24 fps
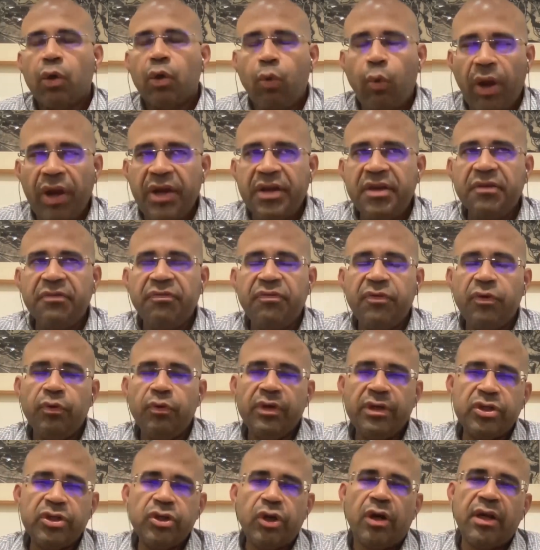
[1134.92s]
Quite a few
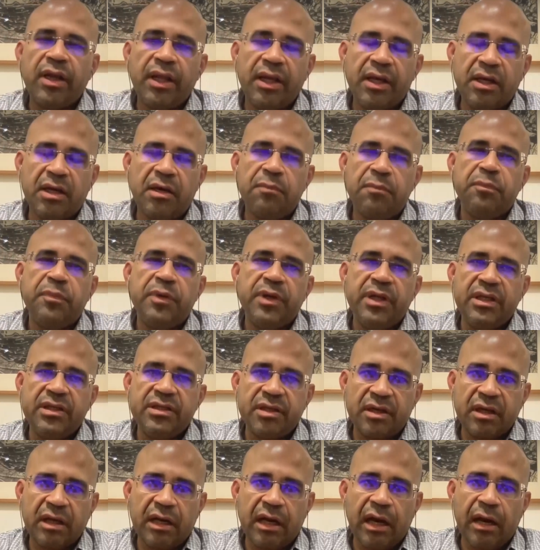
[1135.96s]
InsurTech companies
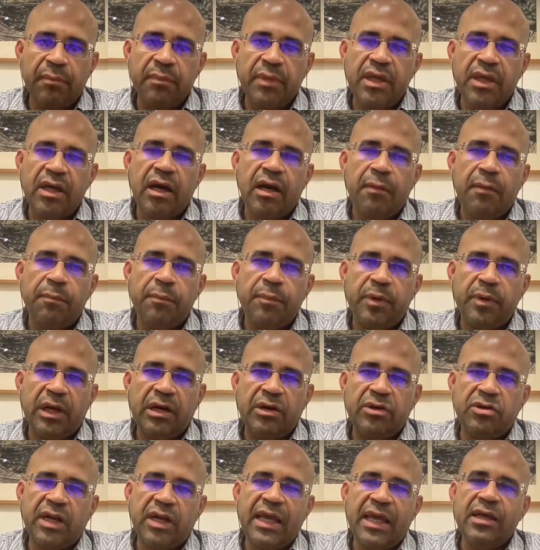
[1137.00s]
are coming up
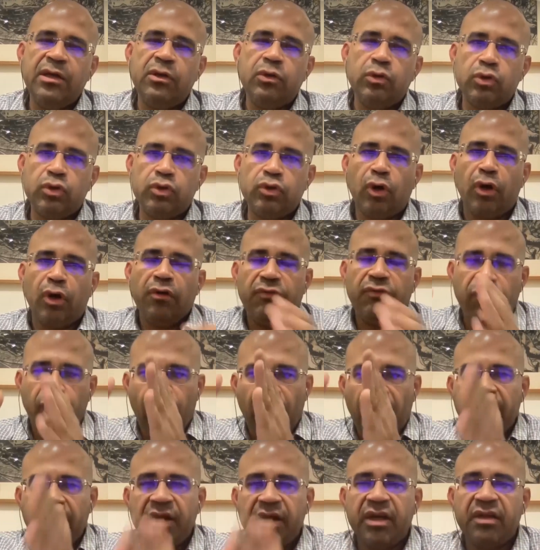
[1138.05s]
and trying to solve
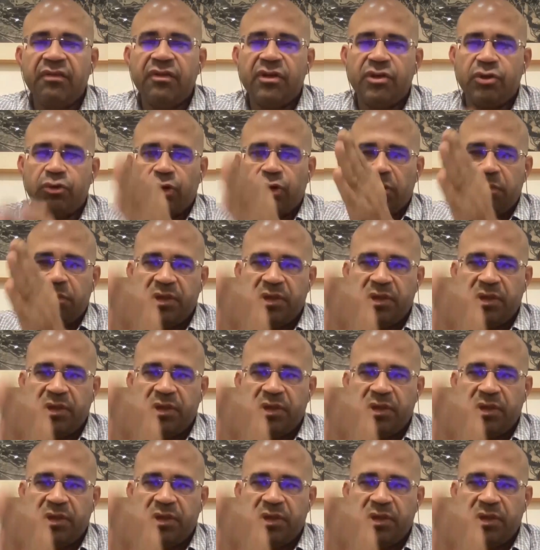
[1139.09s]
one individual